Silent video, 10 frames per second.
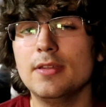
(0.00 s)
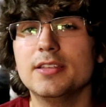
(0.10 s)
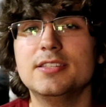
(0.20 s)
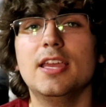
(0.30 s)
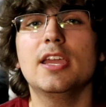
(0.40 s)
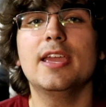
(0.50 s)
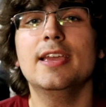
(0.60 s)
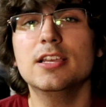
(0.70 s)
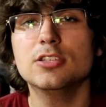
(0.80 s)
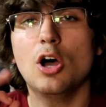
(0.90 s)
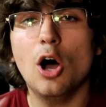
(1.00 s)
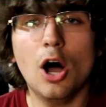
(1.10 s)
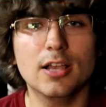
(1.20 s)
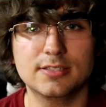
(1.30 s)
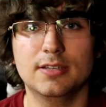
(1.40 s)
this thing is
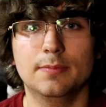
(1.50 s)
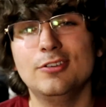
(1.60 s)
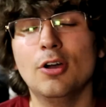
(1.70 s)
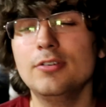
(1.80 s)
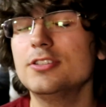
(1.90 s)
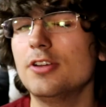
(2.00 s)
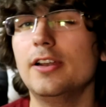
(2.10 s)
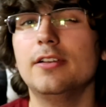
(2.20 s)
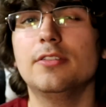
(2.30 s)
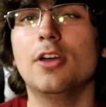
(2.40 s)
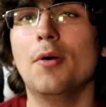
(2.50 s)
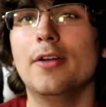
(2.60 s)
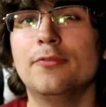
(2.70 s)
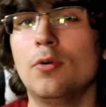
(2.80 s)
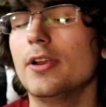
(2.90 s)
awesome. Don't discredit it though.
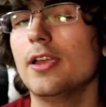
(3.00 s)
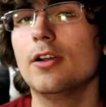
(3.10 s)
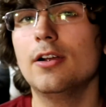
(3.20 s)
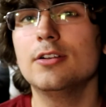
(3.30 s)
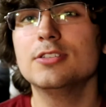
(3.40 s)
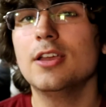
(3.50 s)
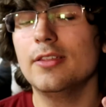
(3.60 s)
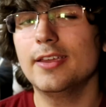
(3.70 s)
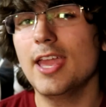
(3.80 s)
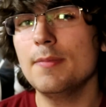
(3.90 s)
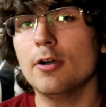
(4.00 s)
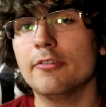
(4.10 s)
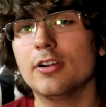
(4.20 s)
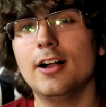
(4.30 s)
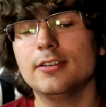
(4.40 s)
At 4 gigahertz, it can be
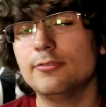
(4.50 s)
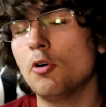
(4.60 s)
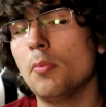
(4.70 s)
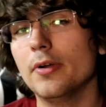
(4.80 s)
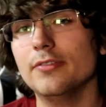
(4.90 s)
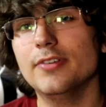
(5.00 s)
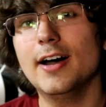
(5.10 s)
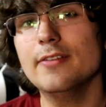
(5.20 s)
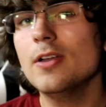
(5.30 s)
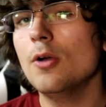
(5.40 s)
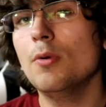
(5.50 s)
overclocked to 4.5.